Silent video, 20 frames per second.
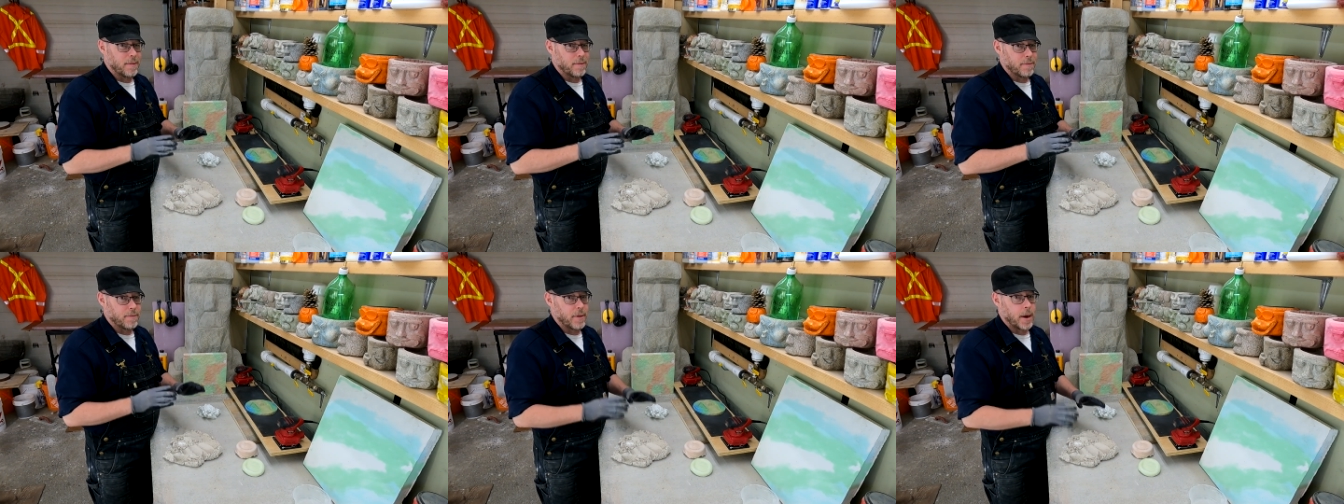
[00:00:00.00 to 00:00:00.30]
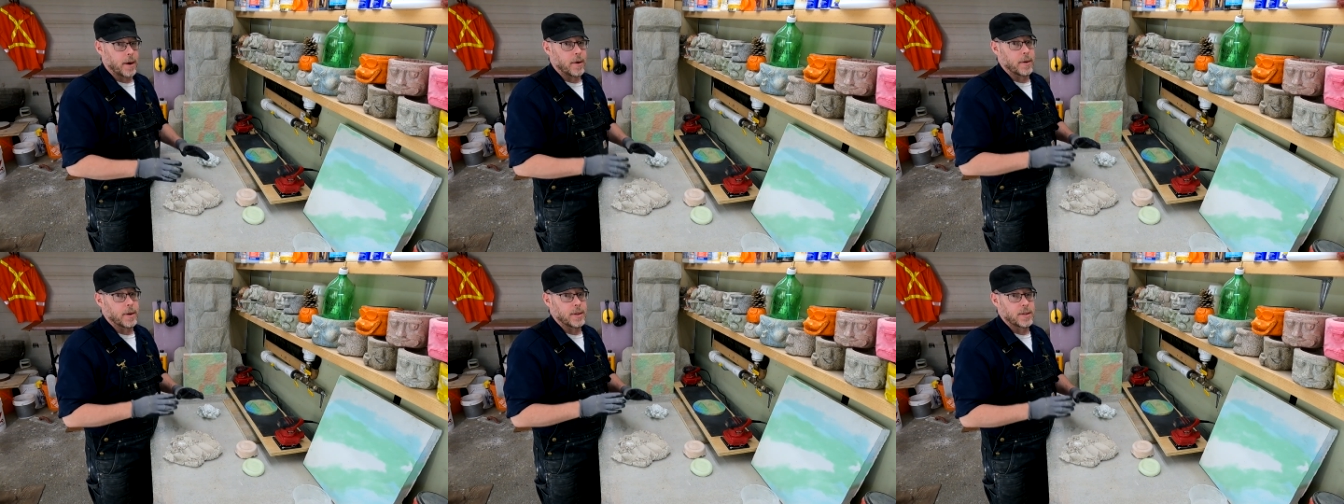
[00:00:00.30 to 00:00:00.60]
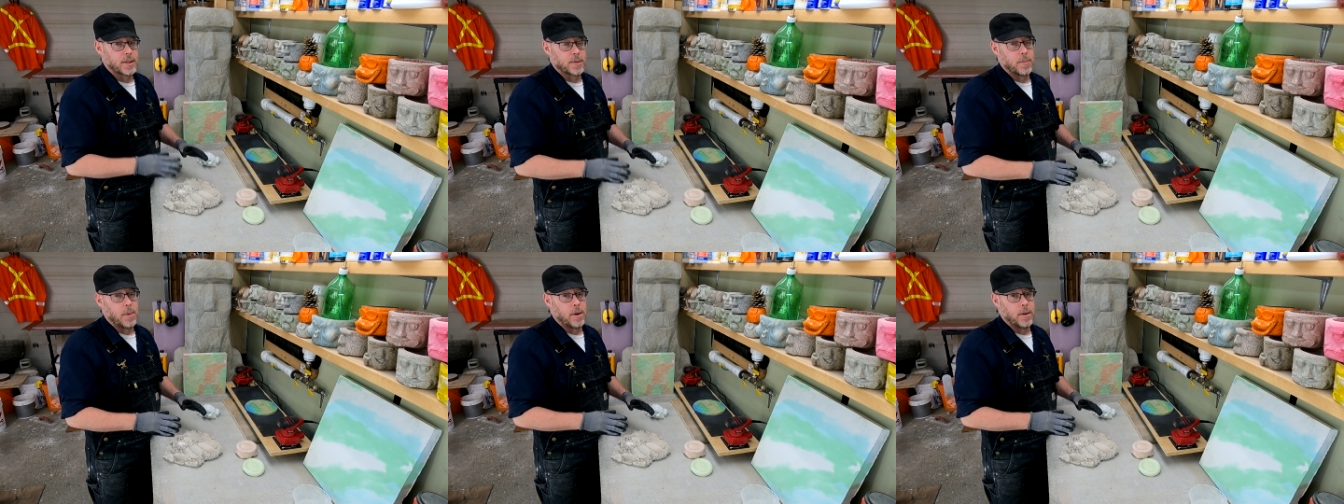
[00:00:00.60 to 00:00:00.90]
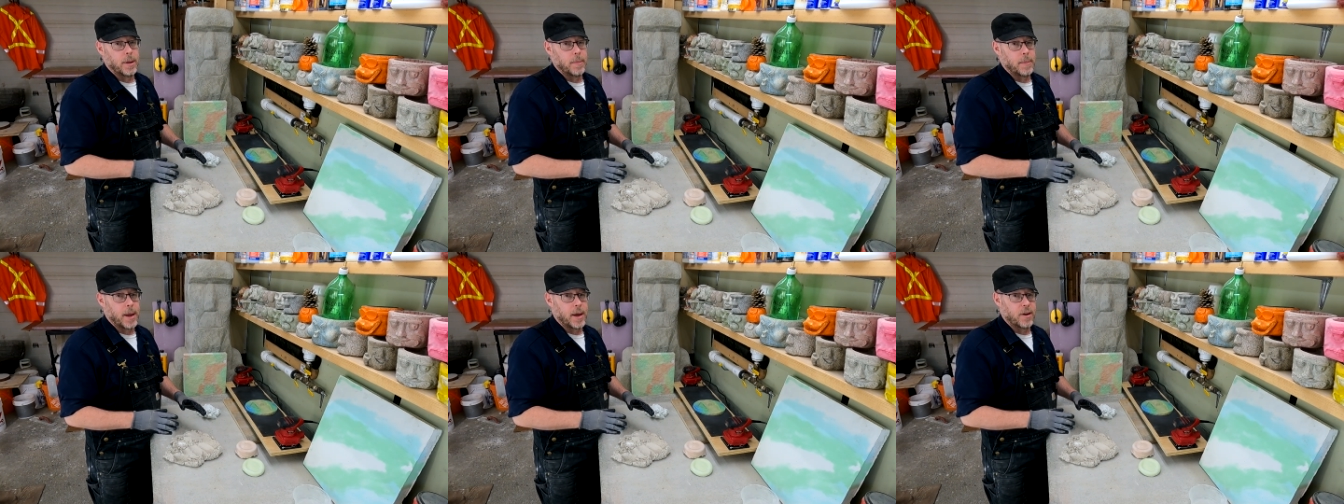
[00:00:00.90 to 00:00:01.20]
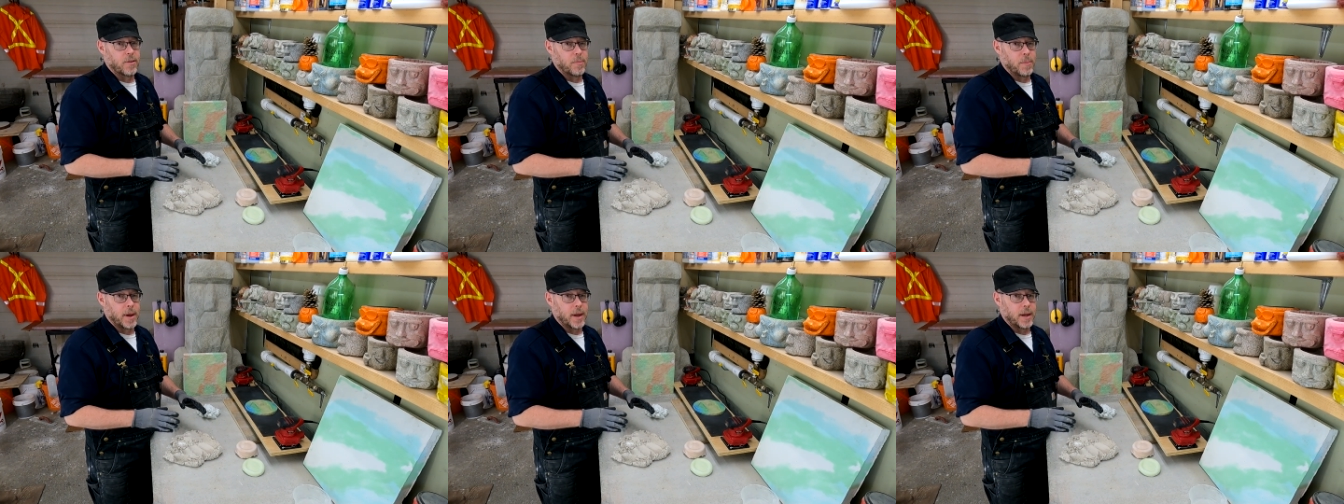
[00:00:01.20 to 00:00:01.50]
very small amount
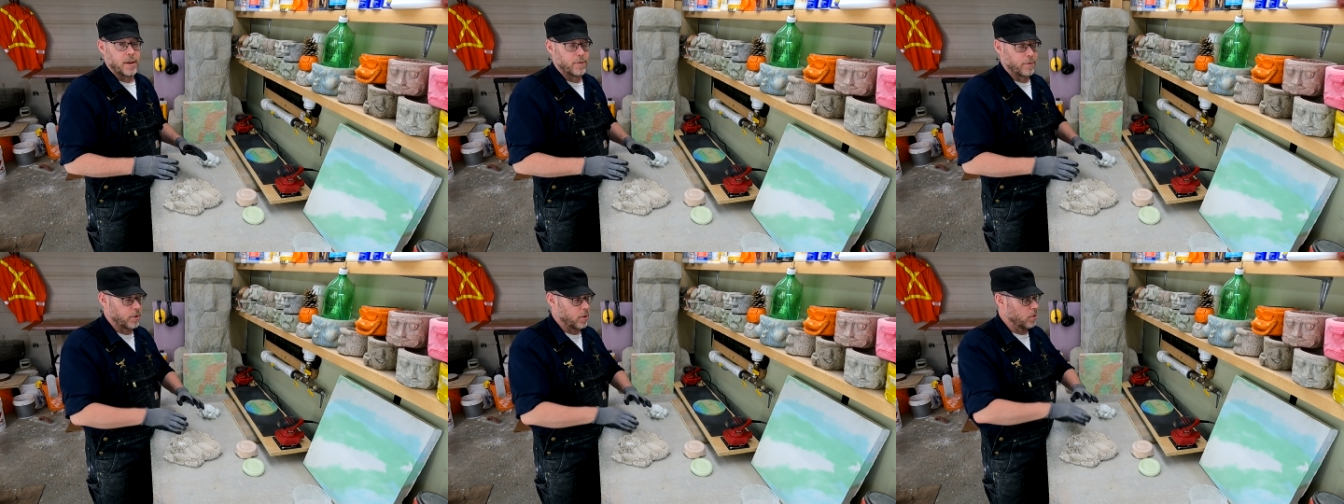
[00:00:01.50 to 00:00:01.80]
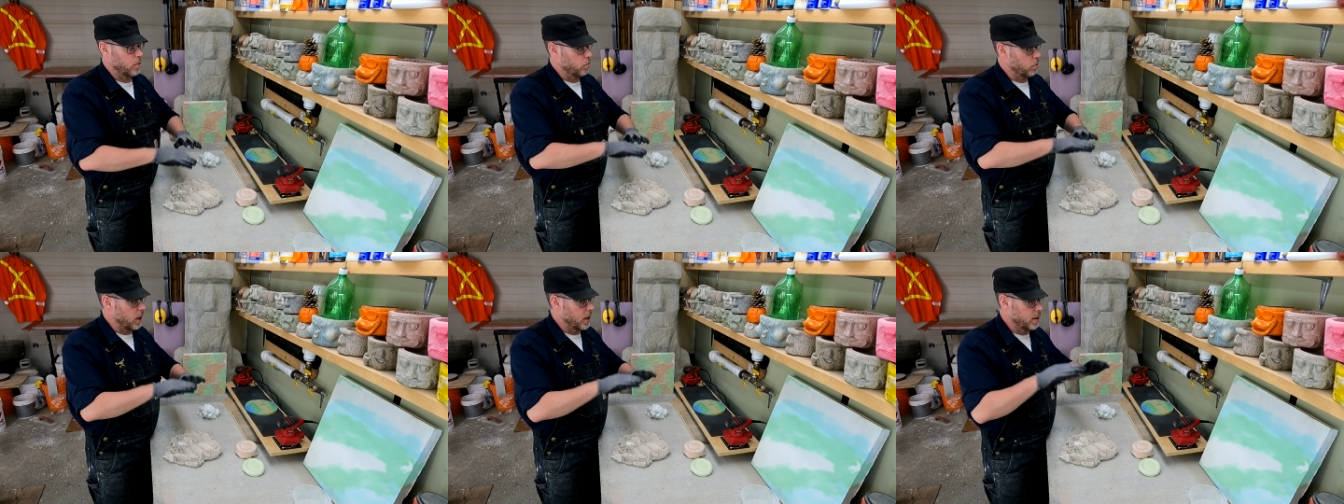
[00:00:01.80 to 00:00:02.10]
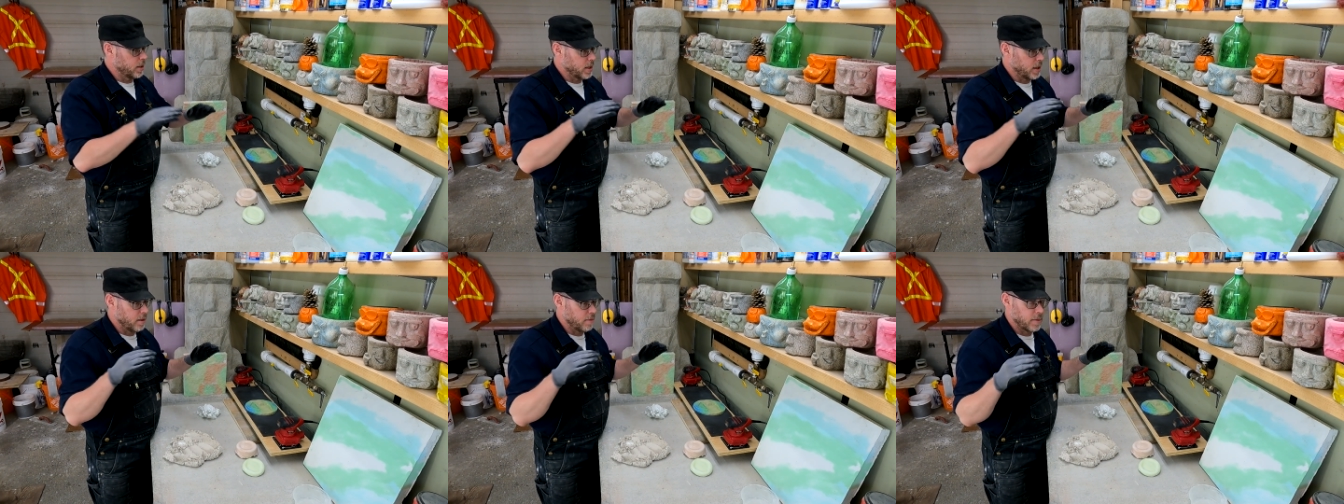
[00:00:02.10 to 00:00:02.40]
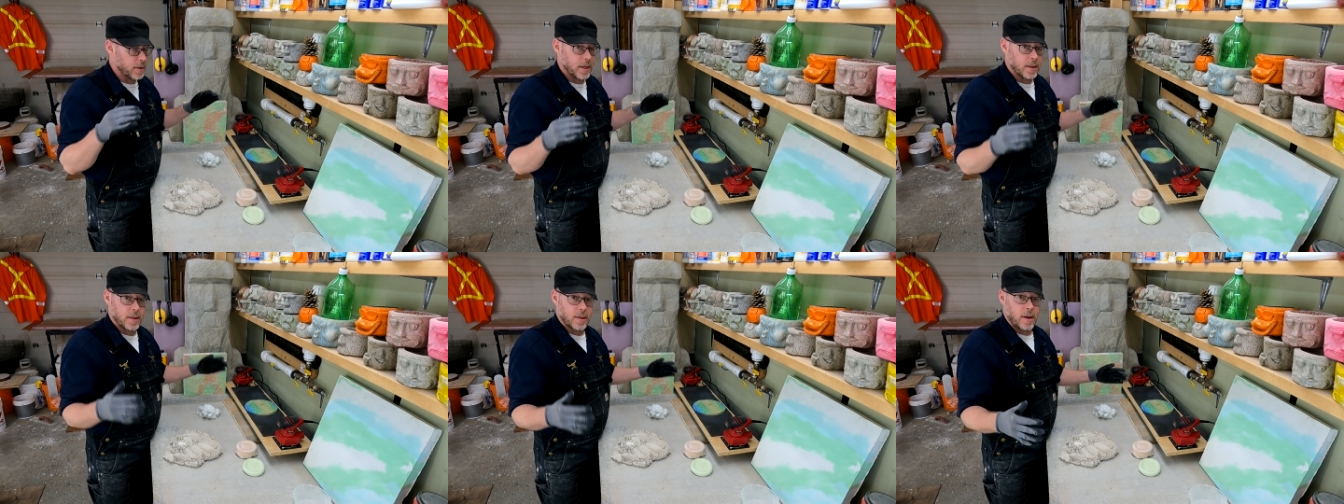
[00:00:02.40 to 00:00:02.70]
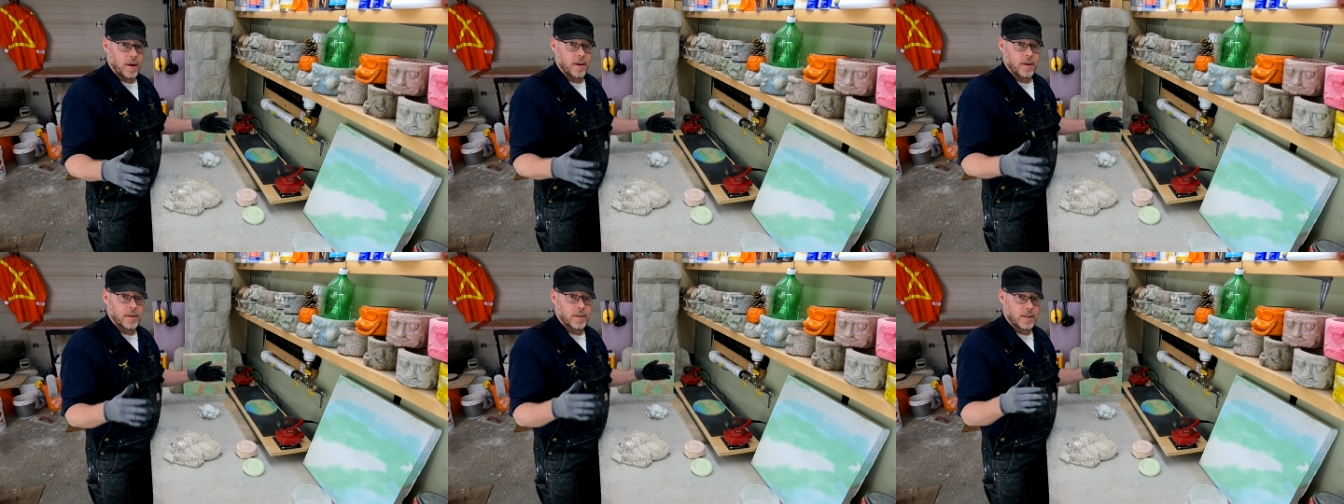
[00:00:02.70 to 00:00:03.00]
of money for a relatively
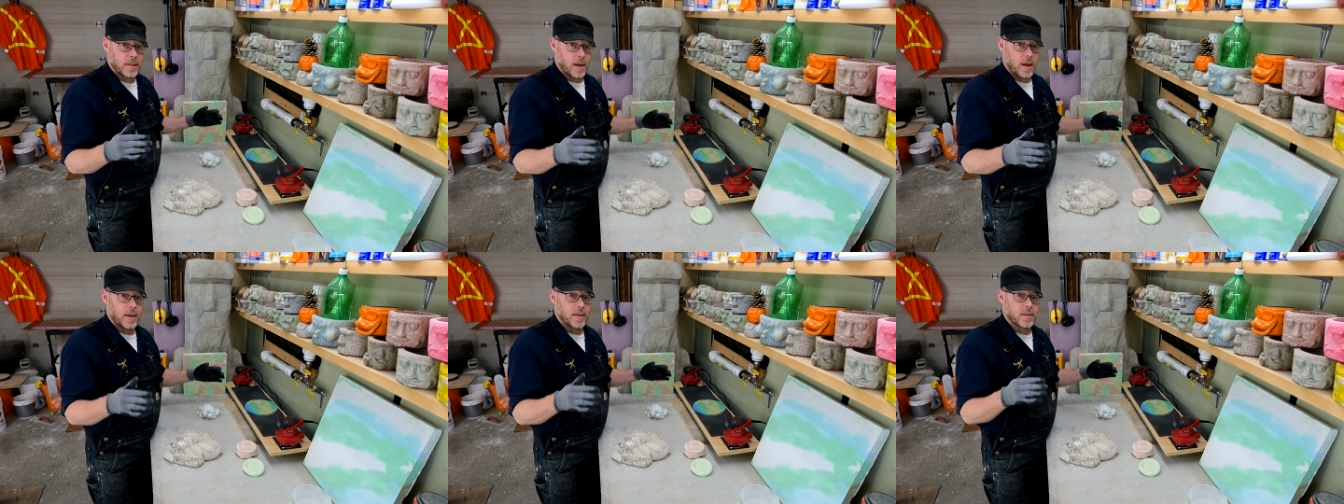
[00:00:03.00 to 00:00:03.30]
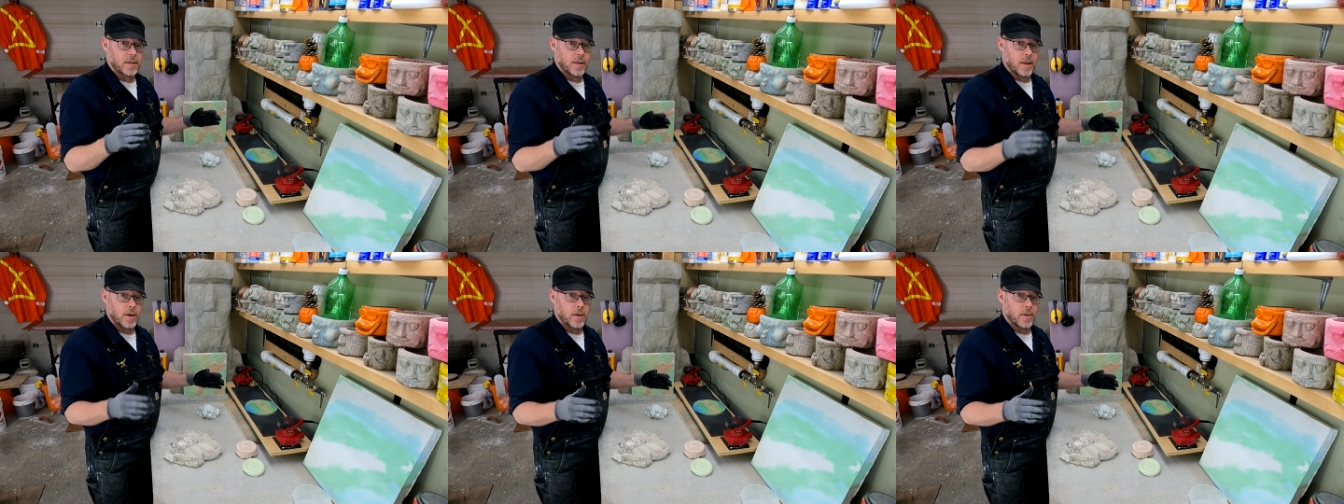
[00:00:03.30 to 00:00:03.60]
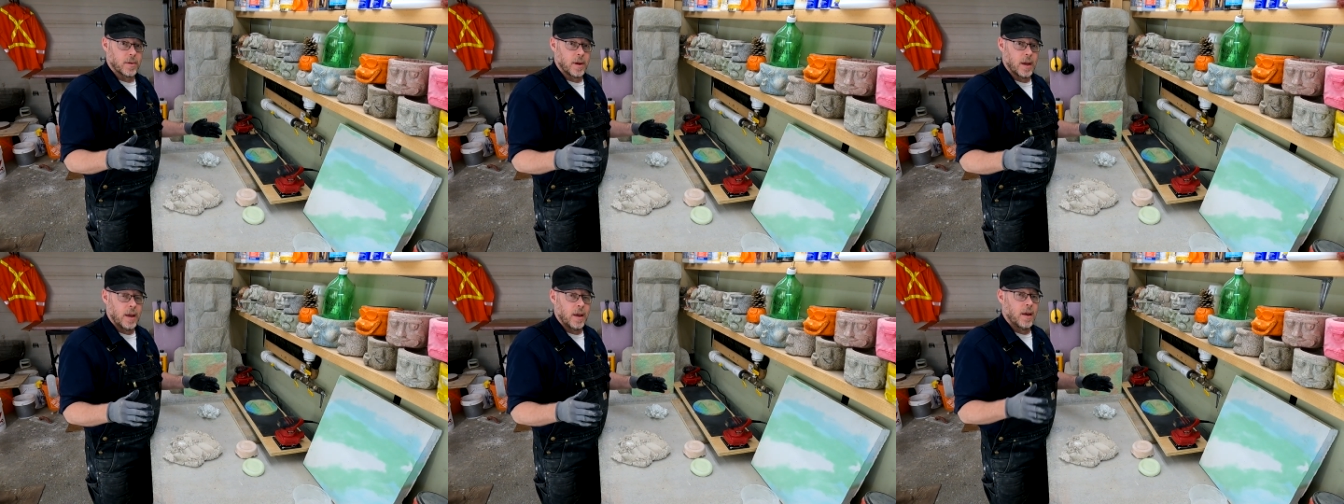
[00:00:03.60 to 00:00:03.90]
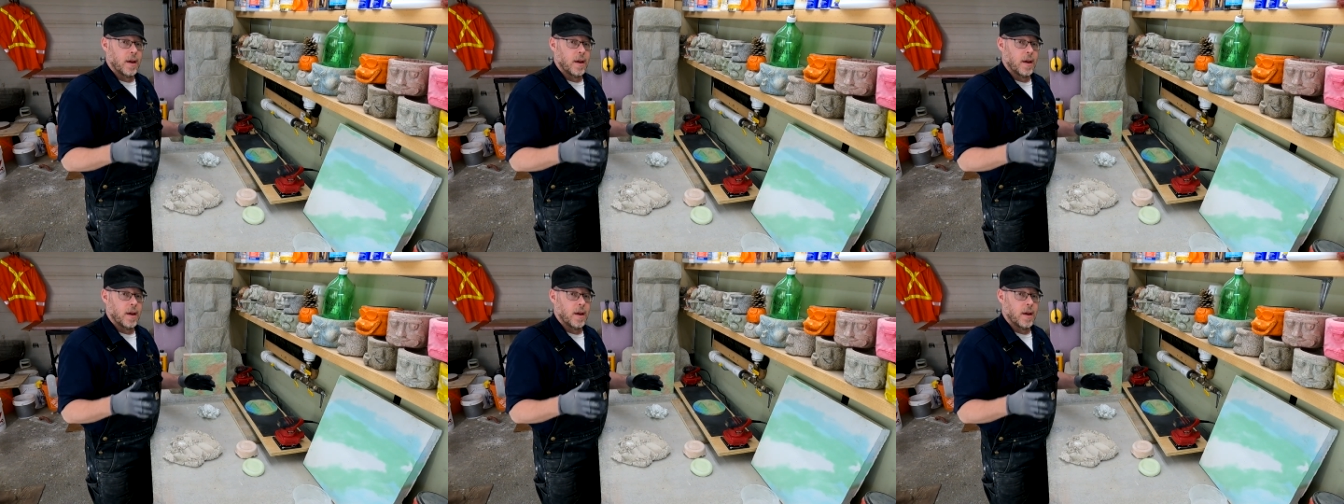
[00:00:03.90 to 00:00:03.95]
large size load